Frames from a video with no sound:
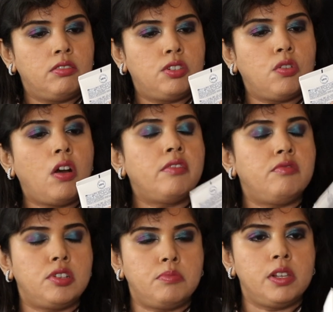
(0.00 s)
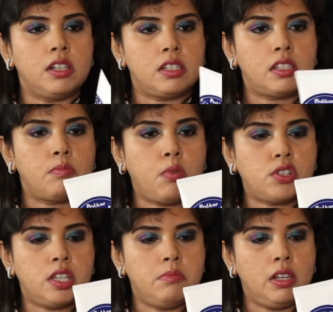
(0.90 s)
200 mils,
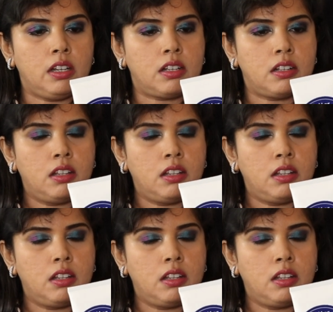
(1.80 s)
body milk.